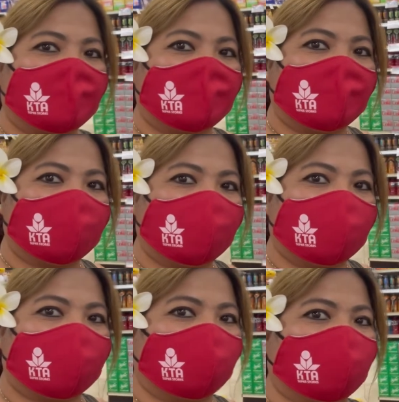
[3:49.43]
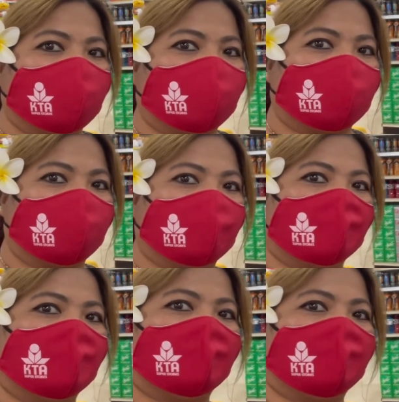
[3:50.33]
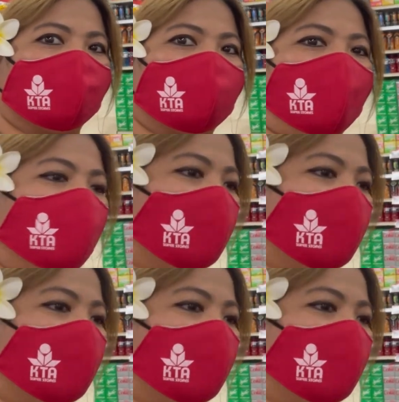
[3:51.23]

Let me know if you are interested.